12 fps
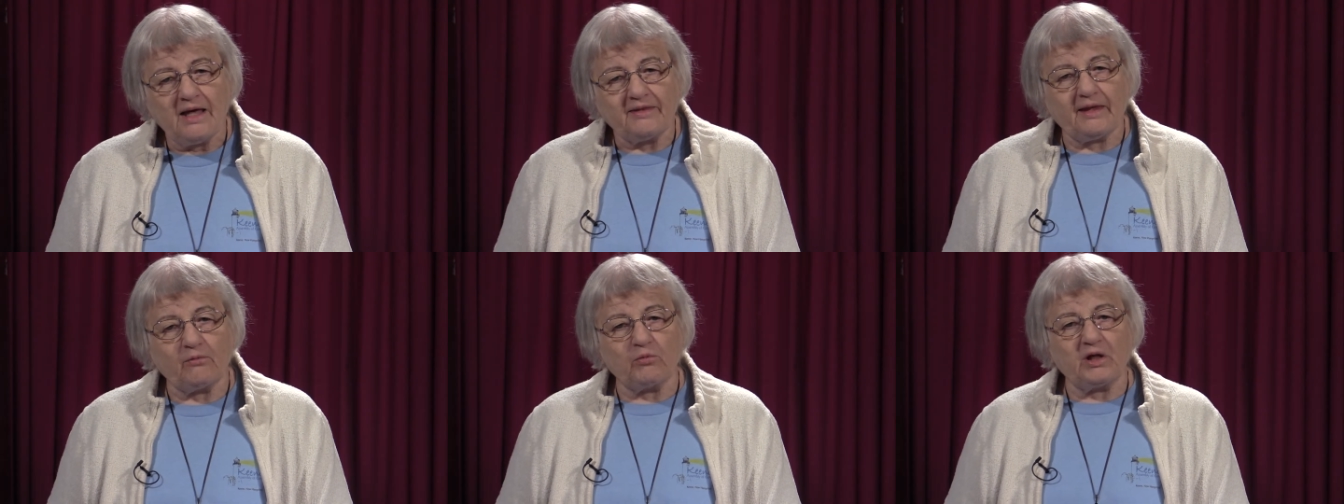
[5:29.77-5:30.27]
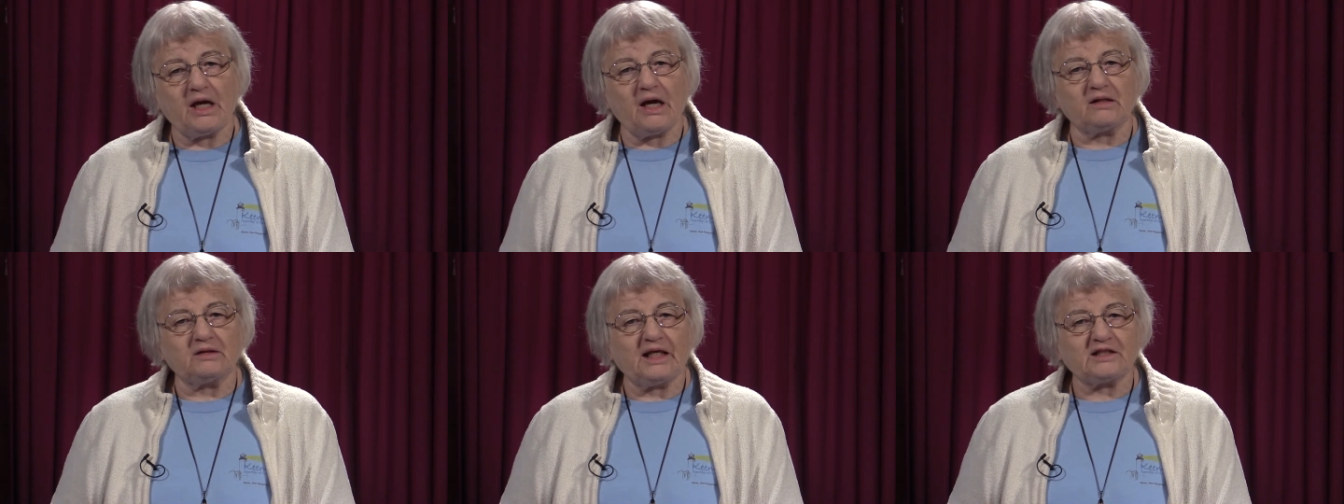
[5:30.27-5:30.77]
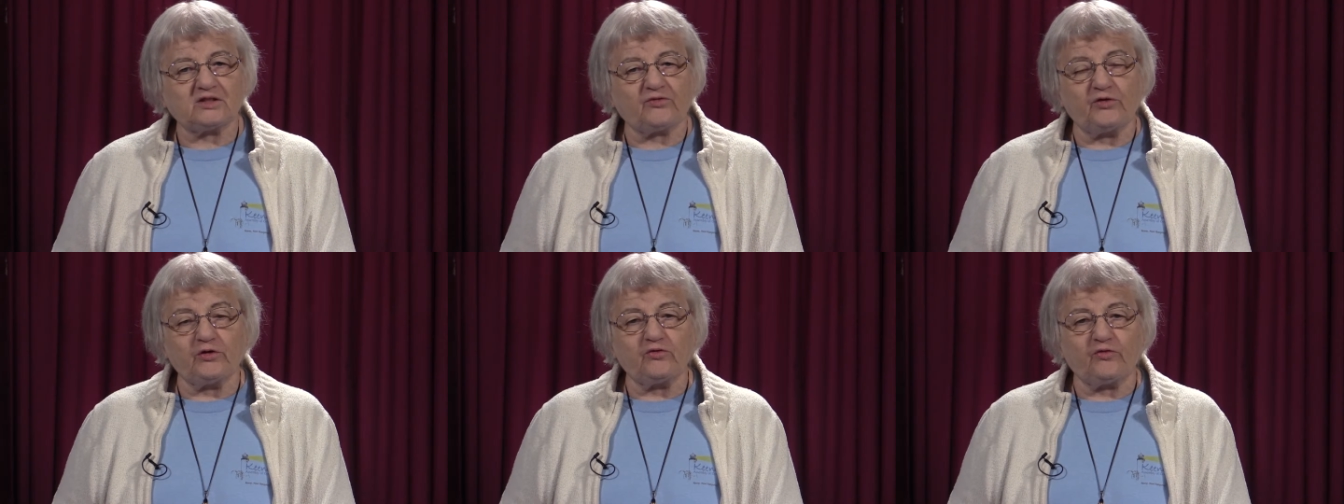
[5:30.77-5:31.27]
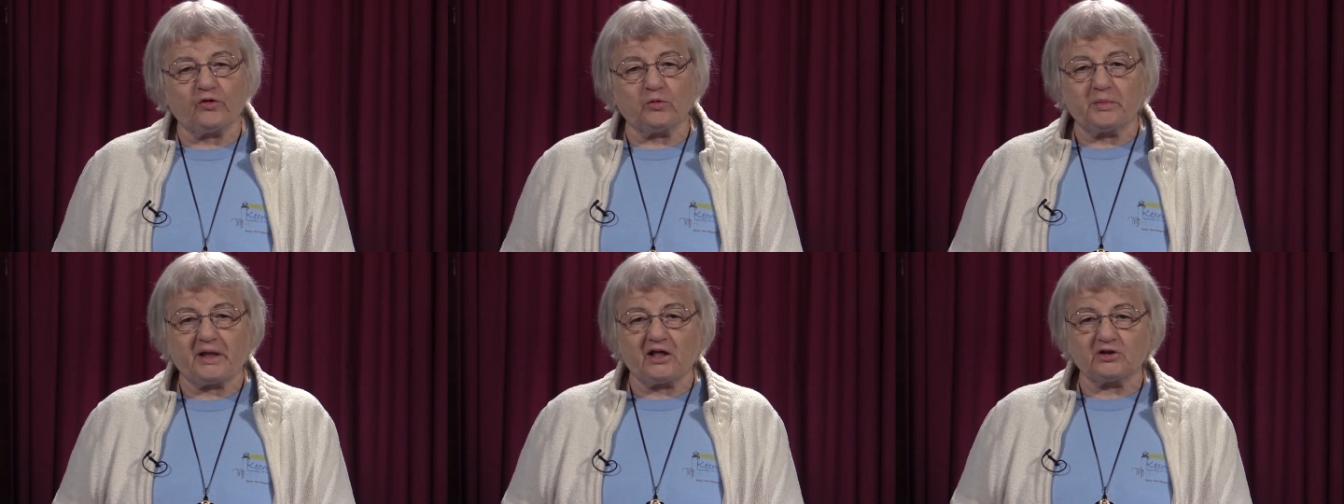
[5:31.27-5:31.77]
then we are less fearful
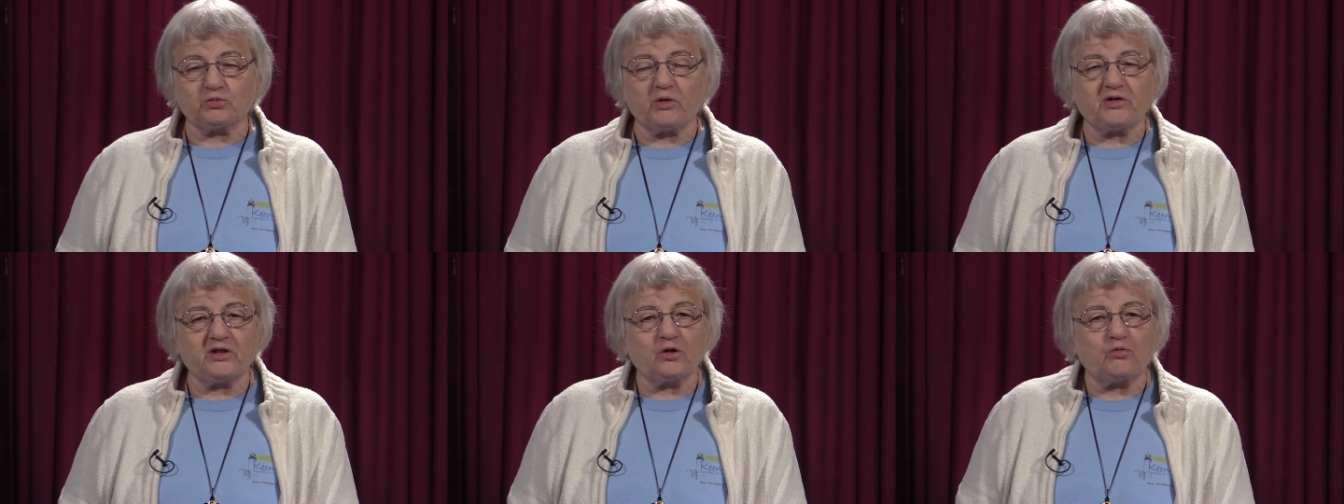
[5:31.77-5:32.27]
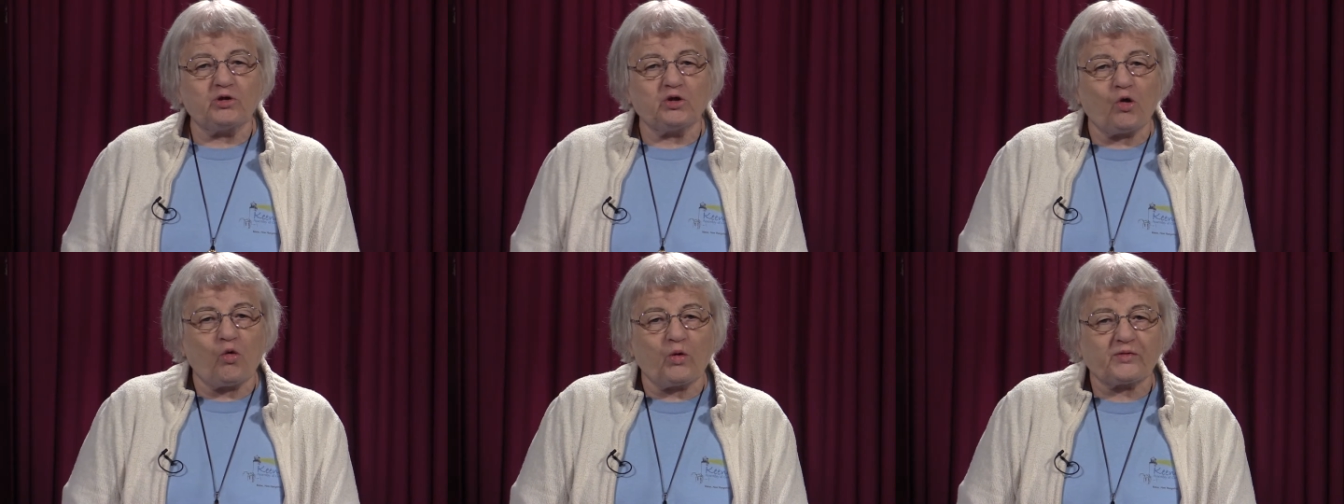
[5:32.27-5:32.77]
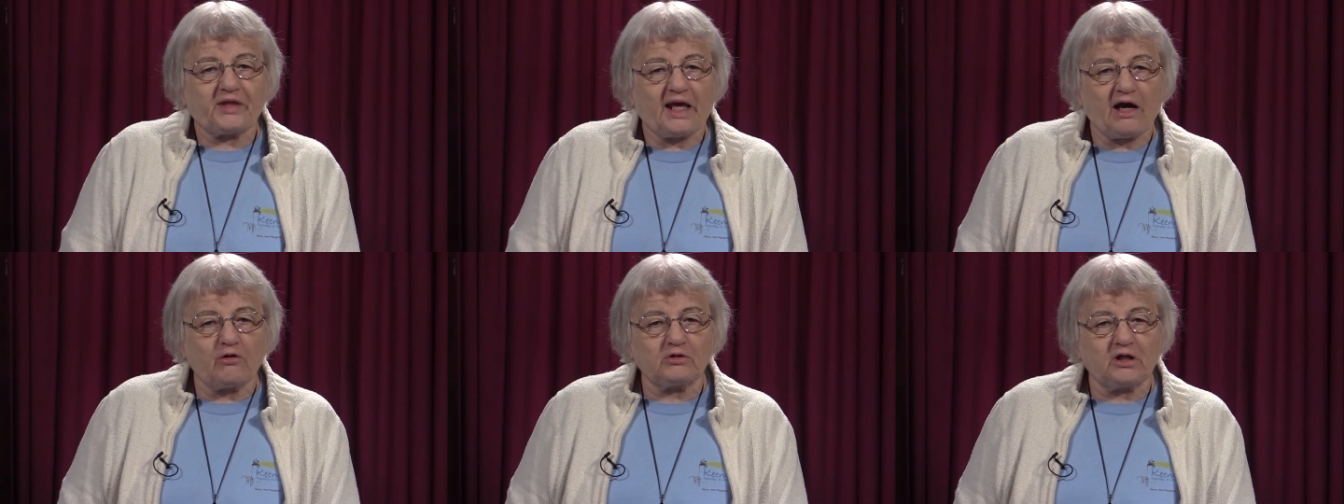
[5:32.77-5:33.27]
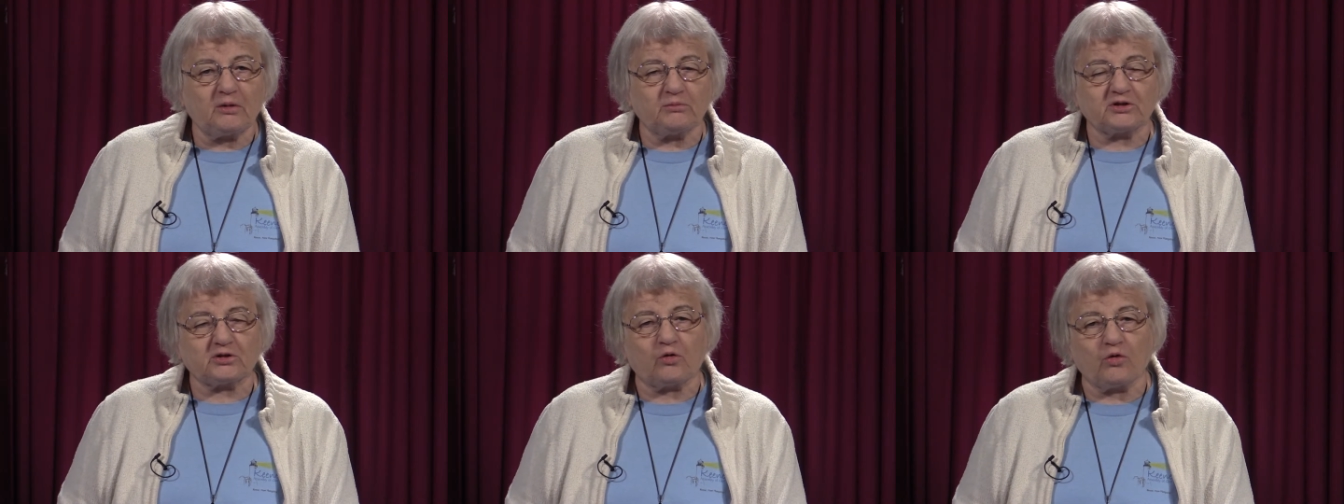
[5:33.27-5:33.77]
because we think we know what the outcome
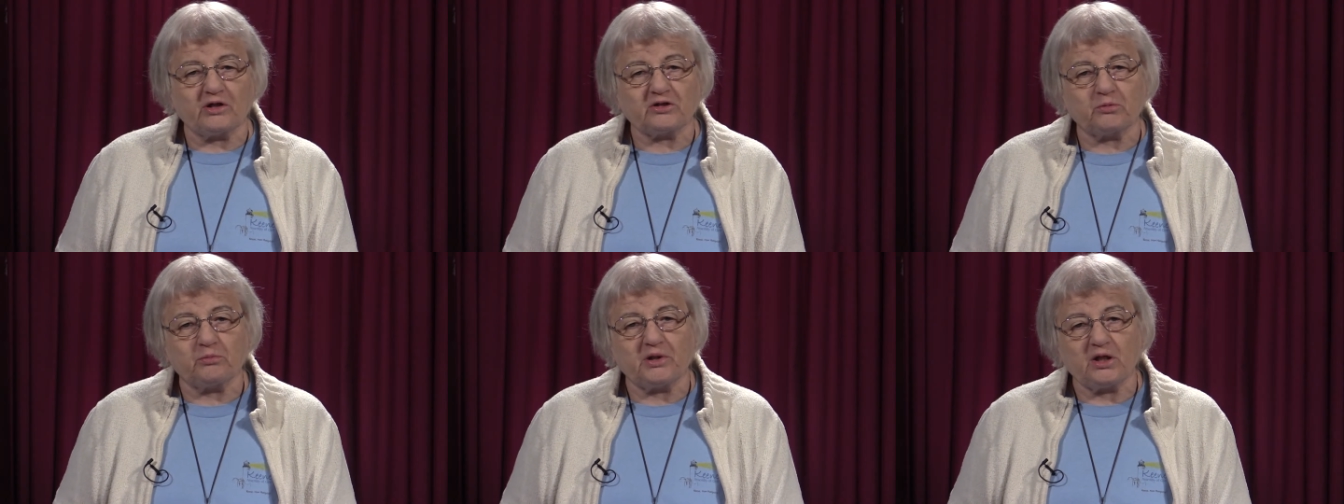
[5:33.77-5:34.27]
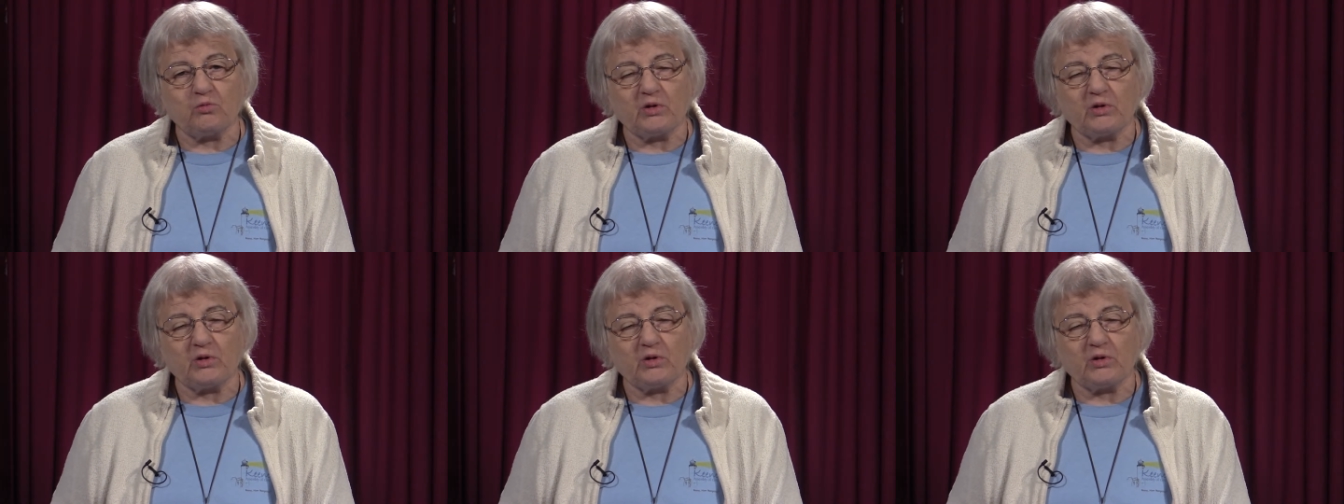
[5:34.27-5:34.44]
is going to be.